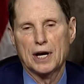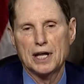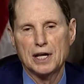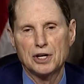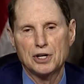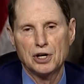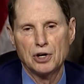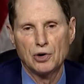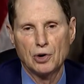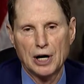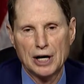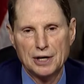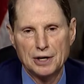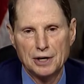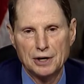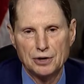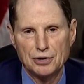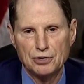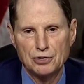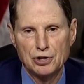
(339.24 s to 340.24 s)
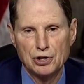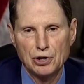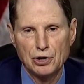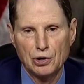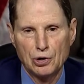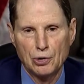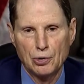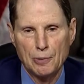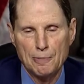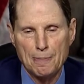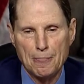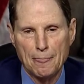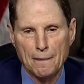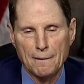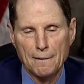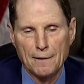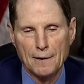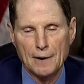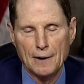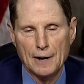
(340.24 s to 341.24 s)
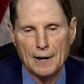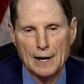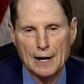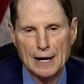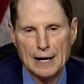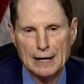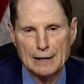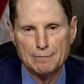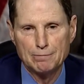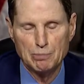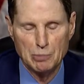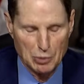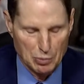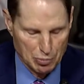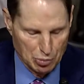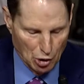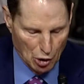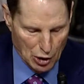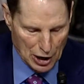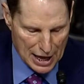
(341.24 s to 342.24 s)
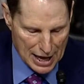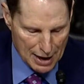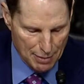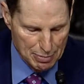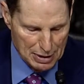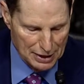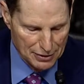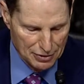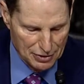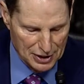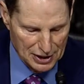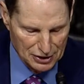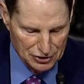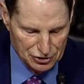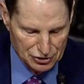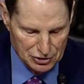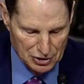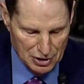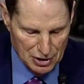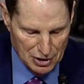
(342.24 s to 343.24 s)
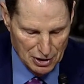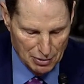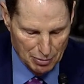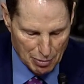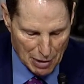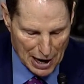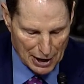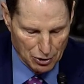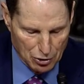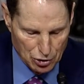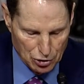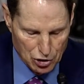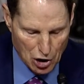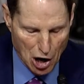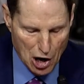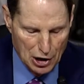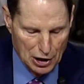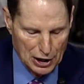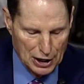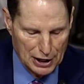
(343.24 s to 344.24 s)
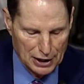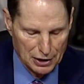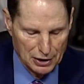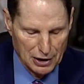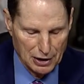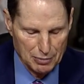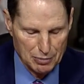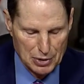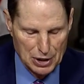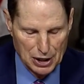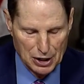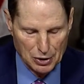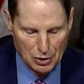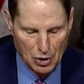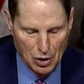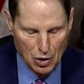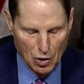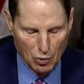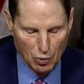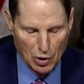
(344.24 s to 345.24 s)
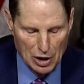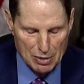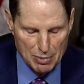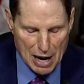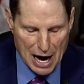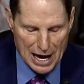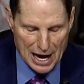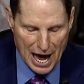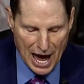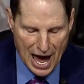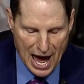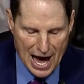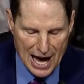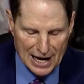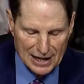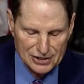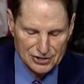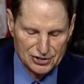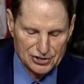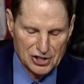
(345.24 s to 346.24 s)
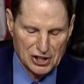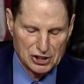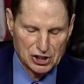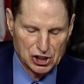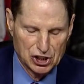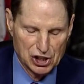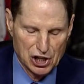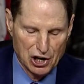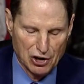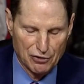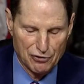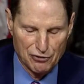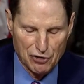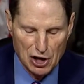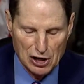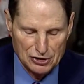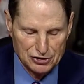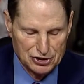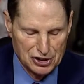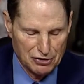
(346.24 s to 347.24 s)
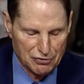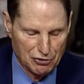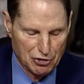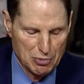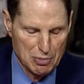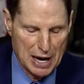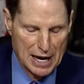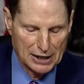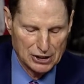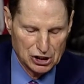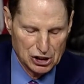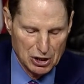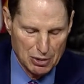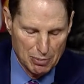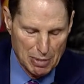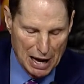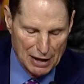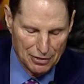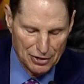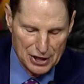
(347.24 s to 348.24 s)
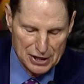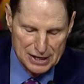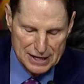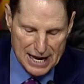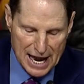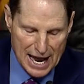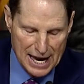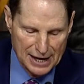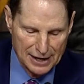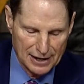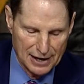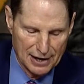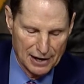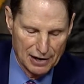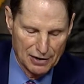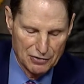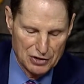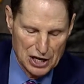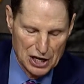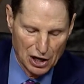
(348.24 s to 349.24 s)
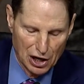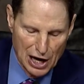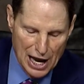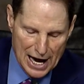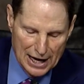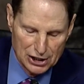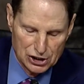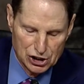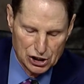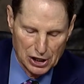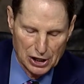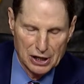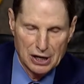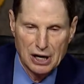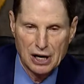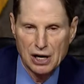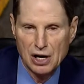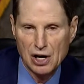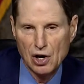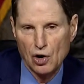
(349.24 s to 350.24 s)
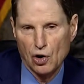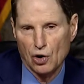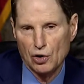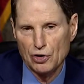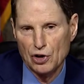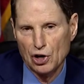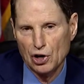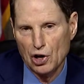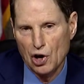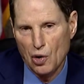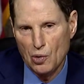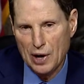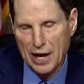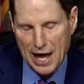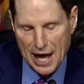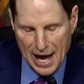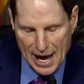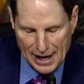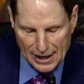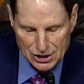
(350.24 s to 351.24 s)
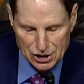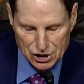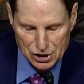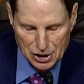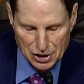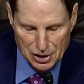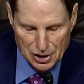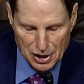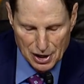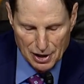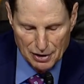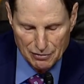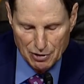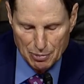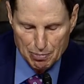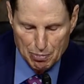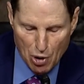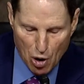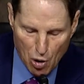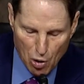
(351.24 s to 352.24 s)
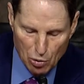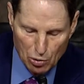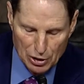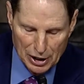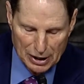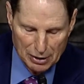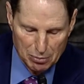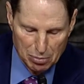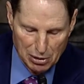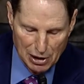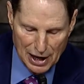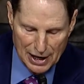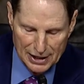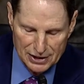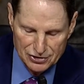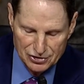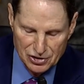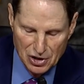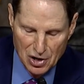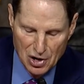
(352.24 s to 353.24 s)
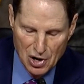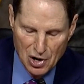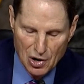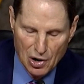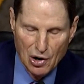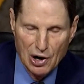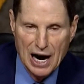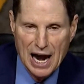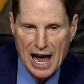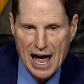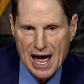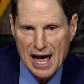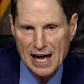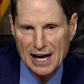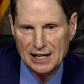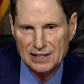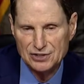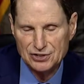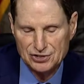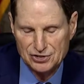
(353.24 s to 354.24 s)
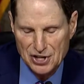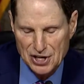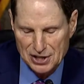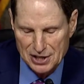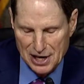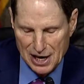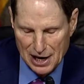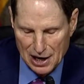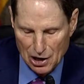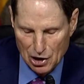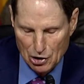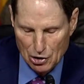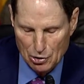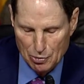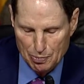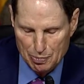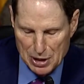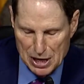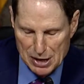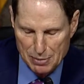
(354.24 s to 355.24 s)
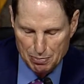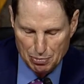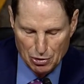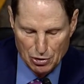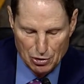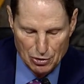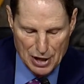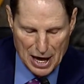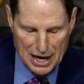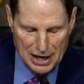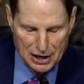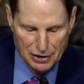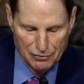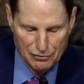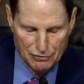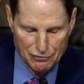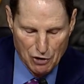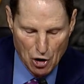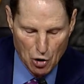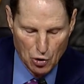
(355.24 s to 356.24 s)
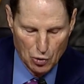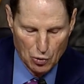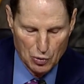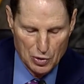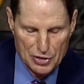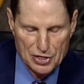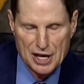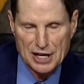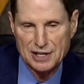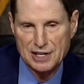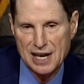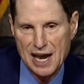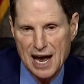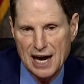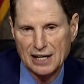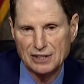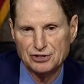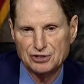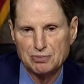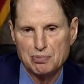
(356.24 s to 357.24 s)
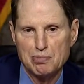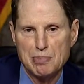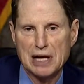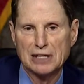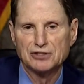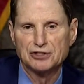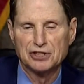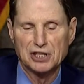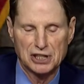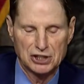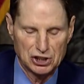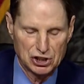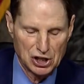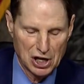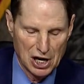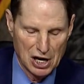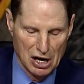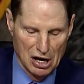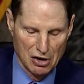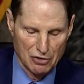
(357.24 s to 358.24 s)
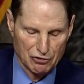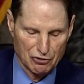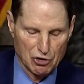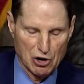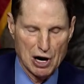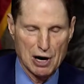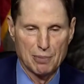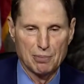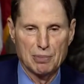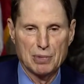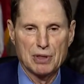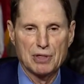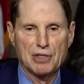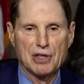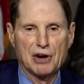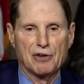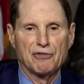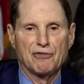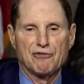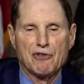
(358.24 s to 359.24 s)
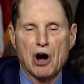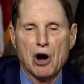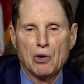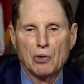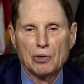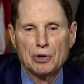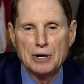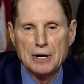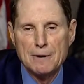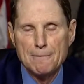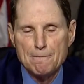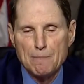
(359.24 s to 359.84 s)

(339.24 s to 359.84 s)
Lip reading: are you doing to prohibit this micro-targeting? I mean, what about ads that share false information about the date of the election or the location of a polling place, or ads that tell people they can vote with a text message from their phone?